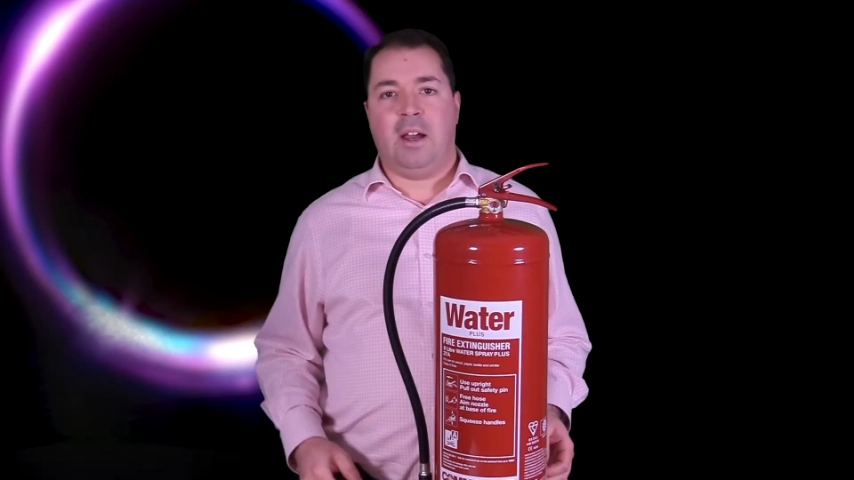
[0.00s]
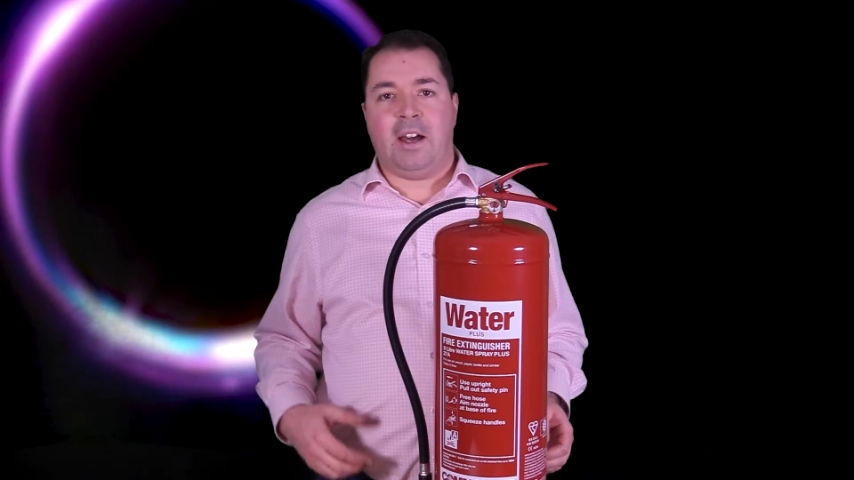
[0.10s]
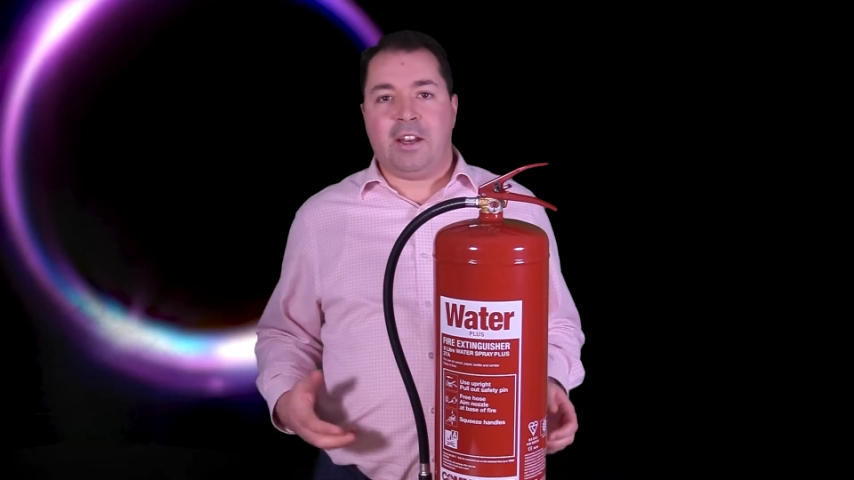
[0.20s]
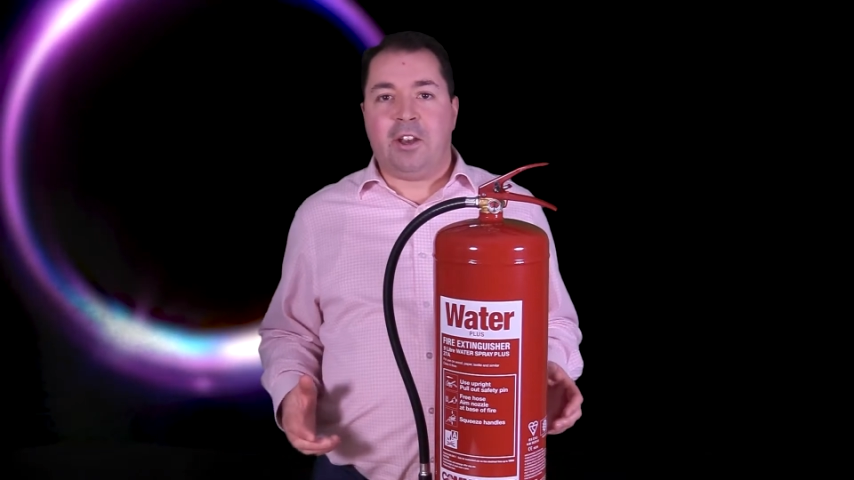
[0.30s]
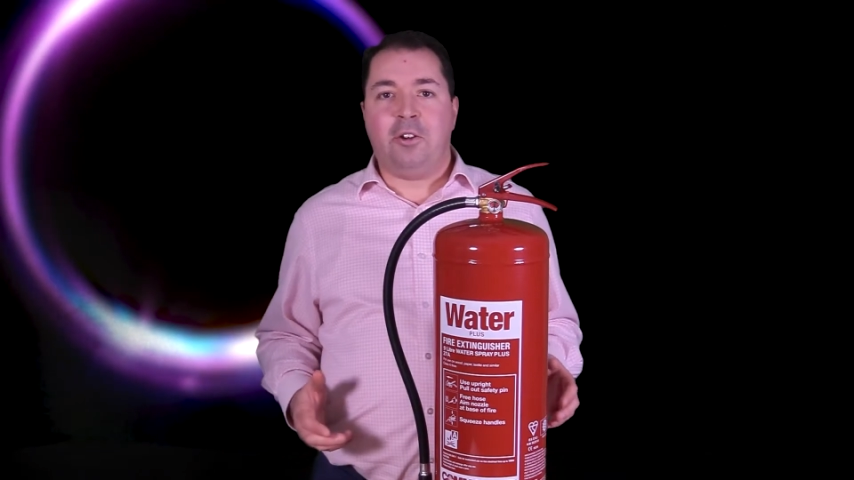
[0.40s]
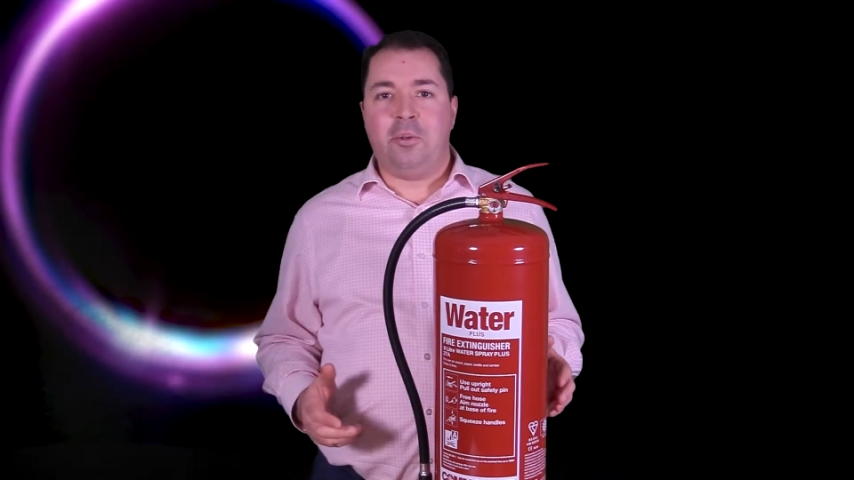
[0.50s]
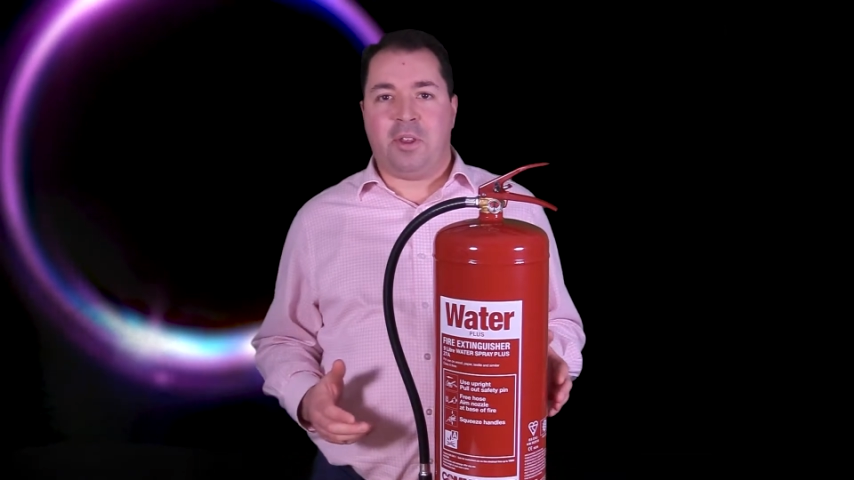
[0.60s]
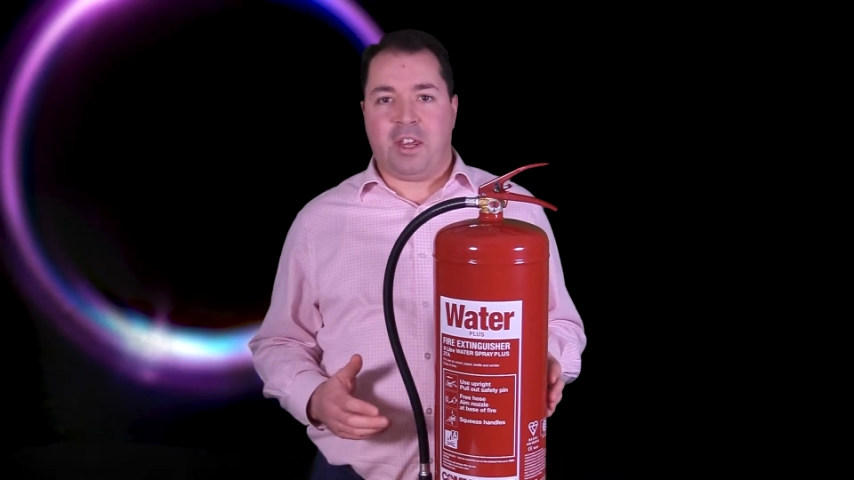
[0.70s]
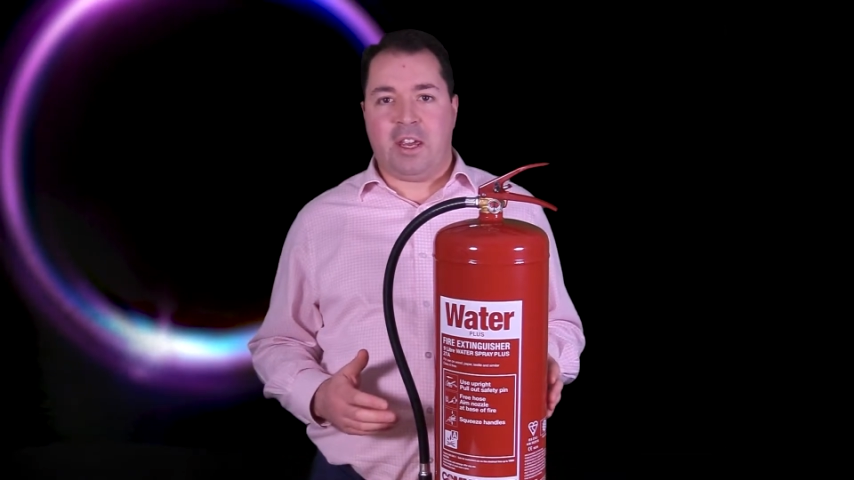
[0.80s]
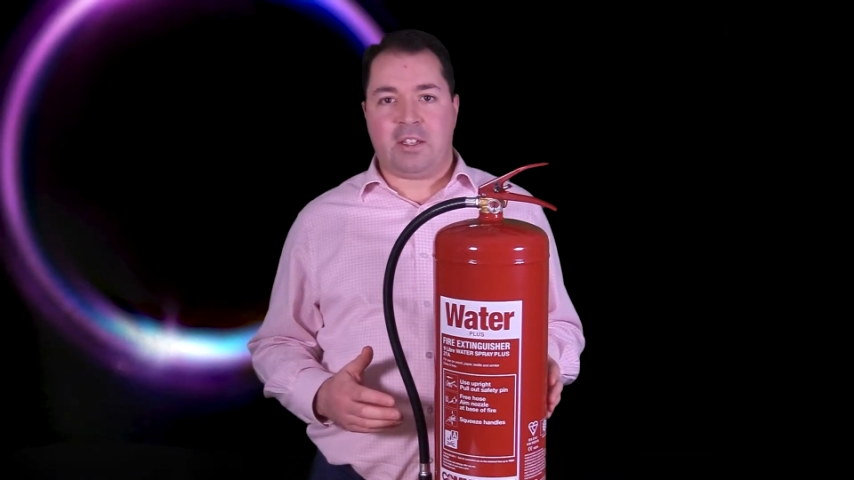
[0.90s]
And along
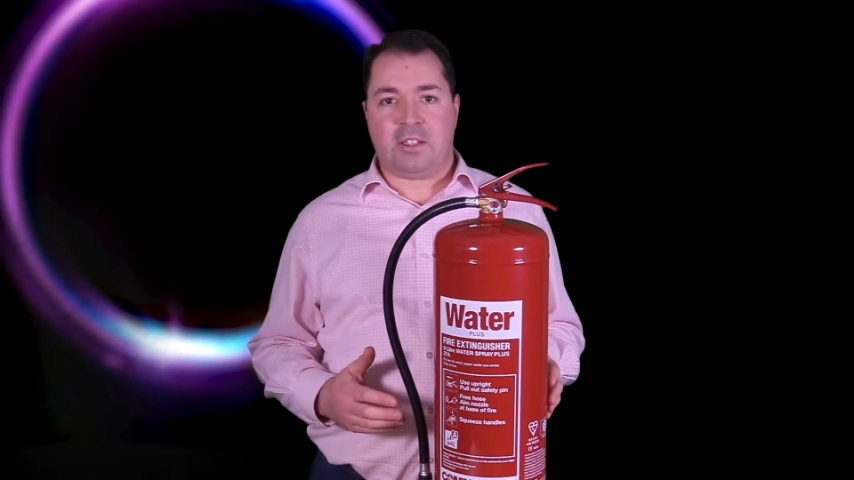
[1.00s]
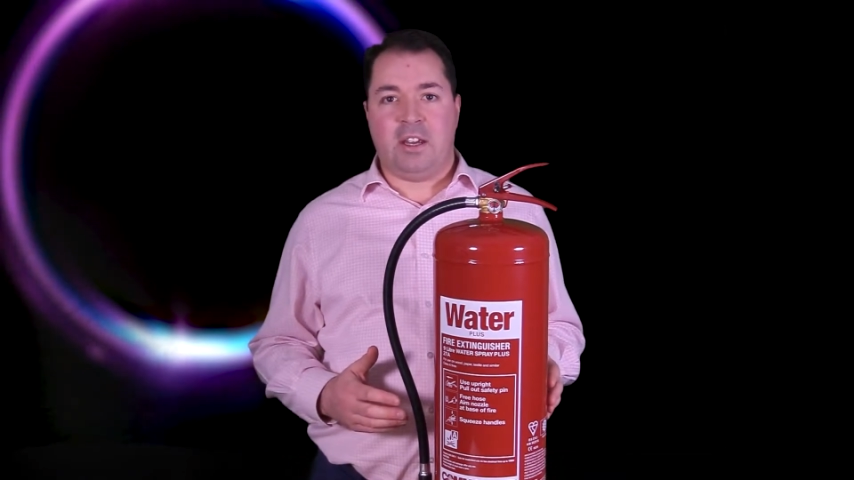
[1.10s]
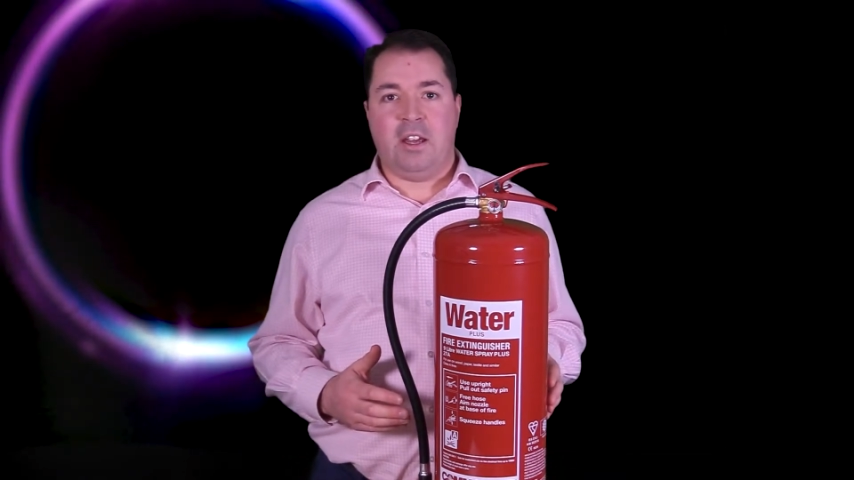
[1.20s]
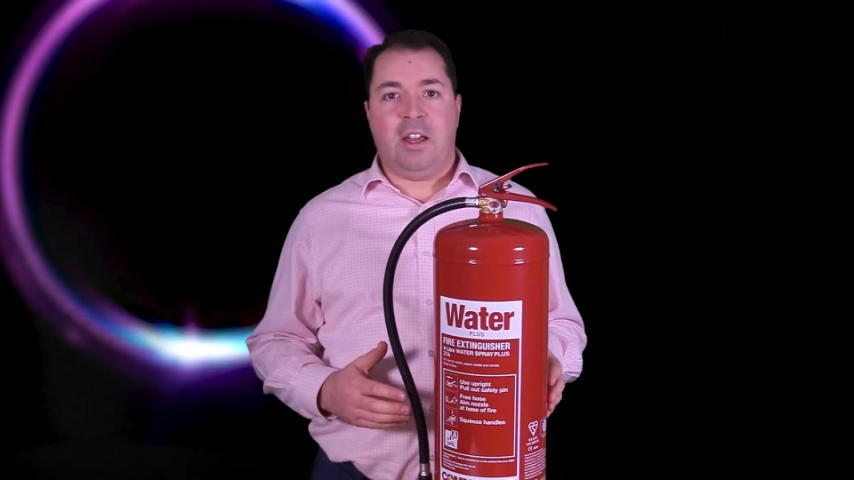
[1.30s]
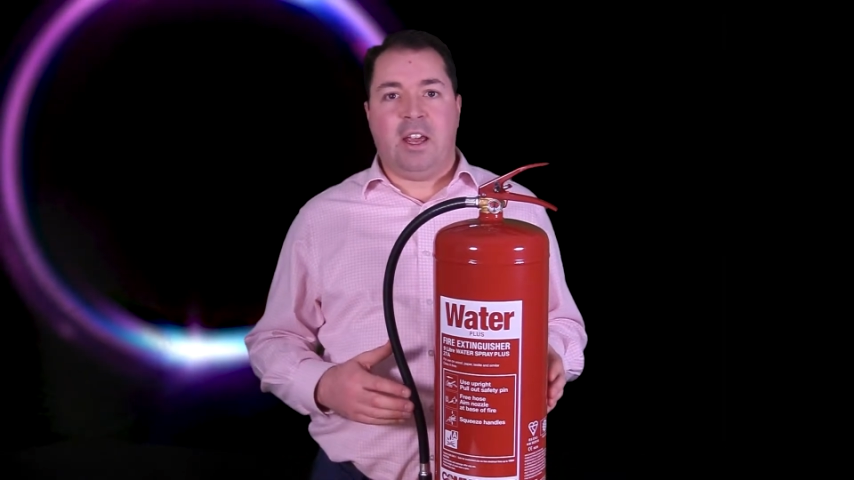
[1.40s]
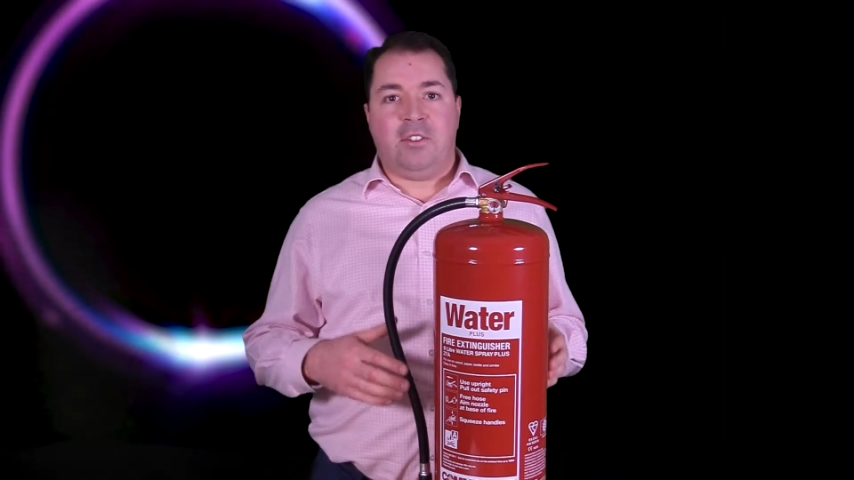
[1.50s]
with this